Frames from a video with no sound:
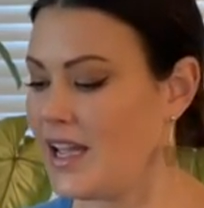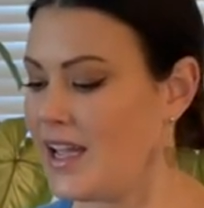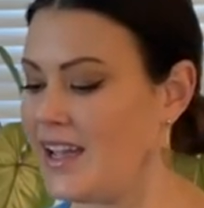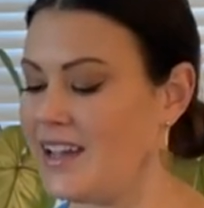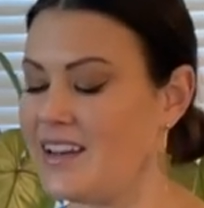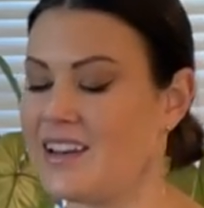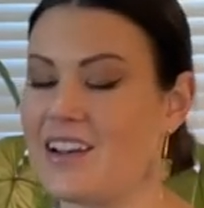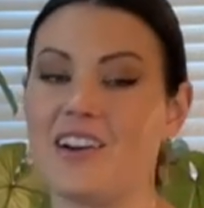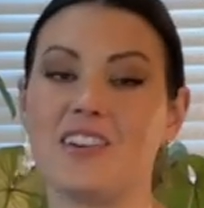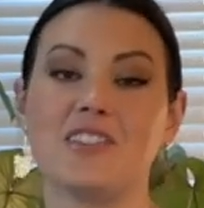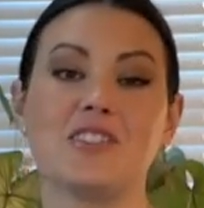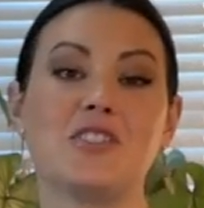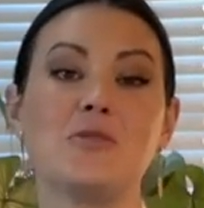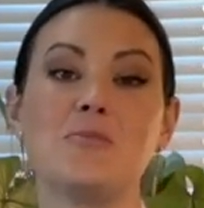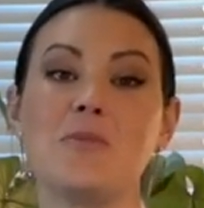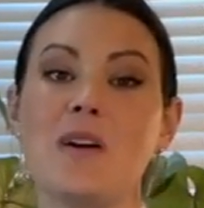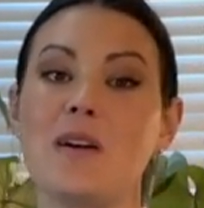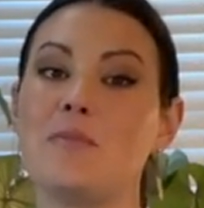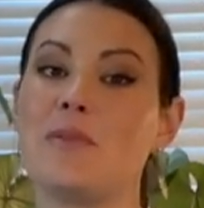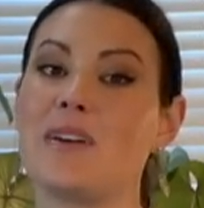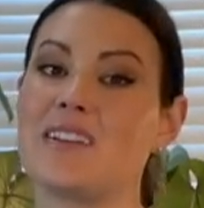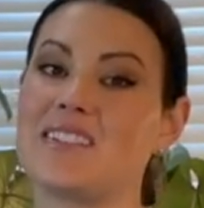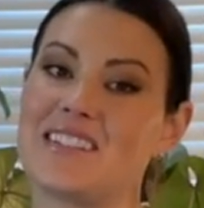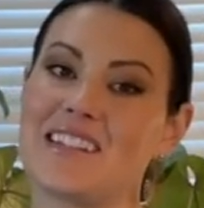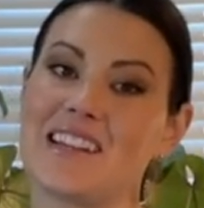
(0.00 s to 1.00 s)
and I'll do
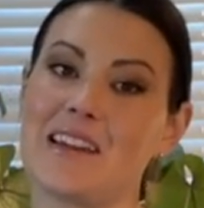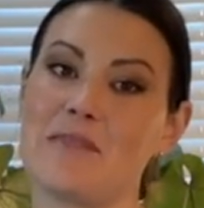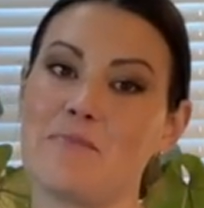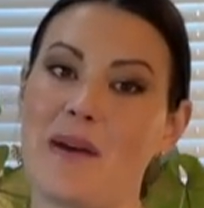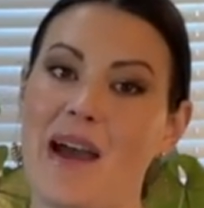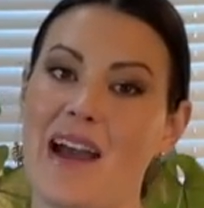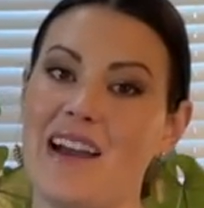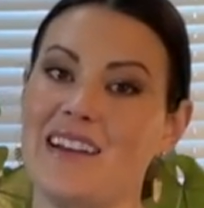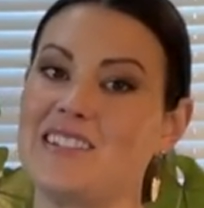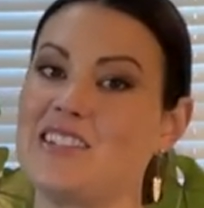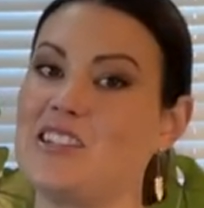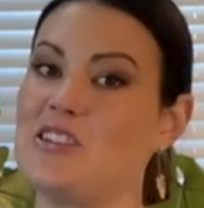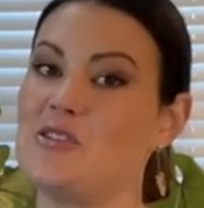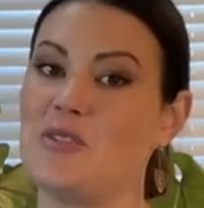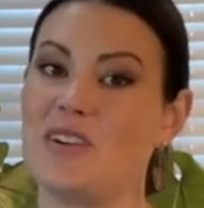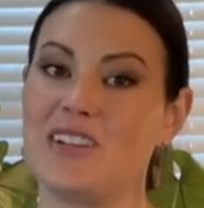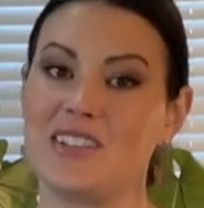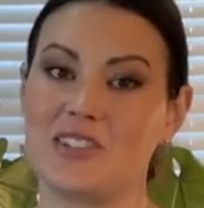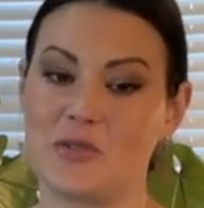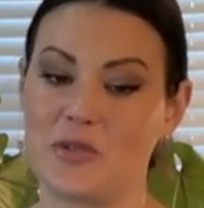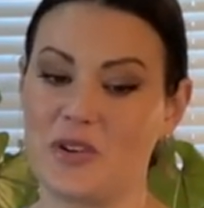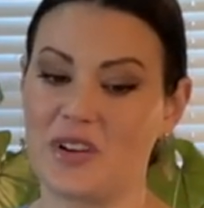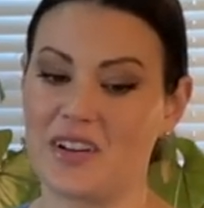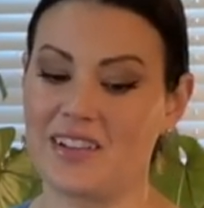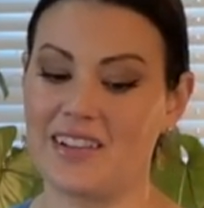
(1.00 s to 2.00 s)
my best to get back to you
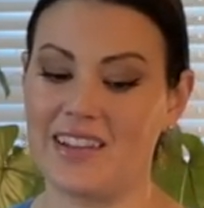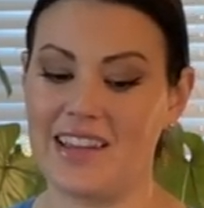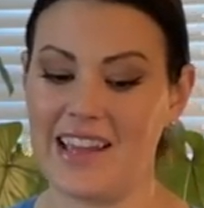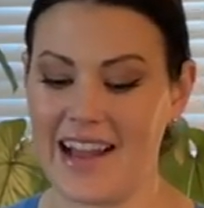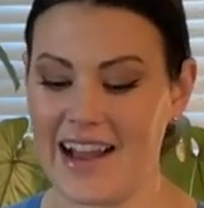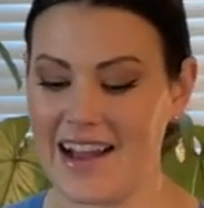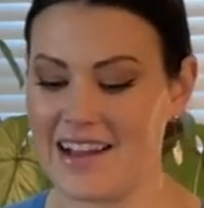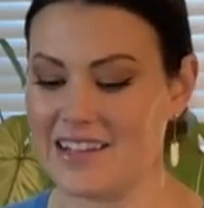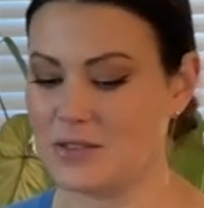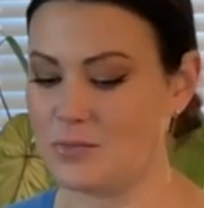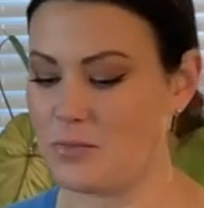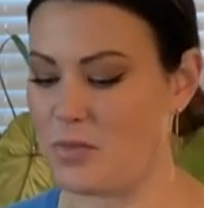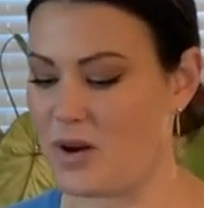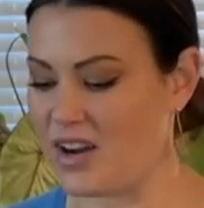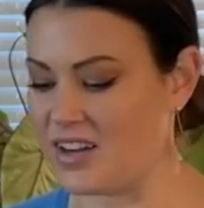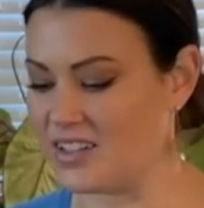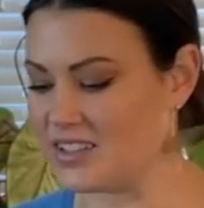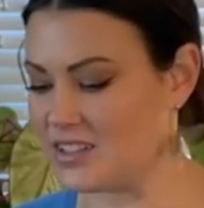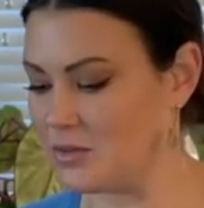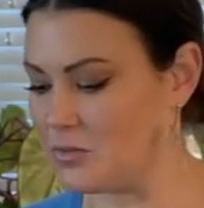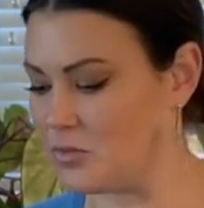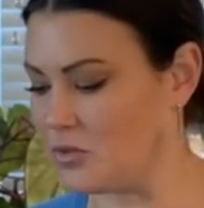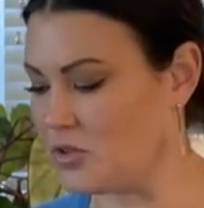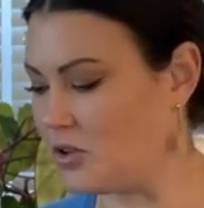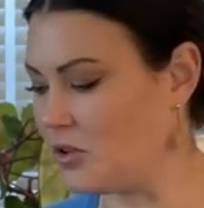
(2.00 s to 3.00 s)
as quickly as
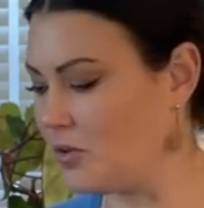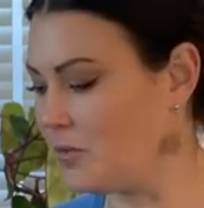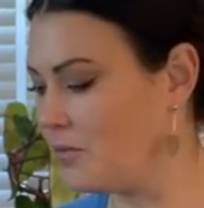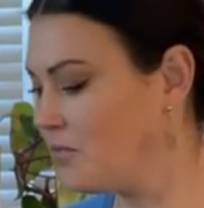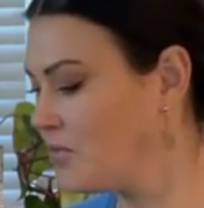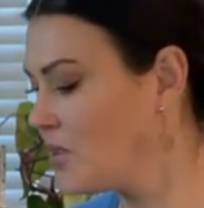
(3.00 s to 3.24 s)
possible.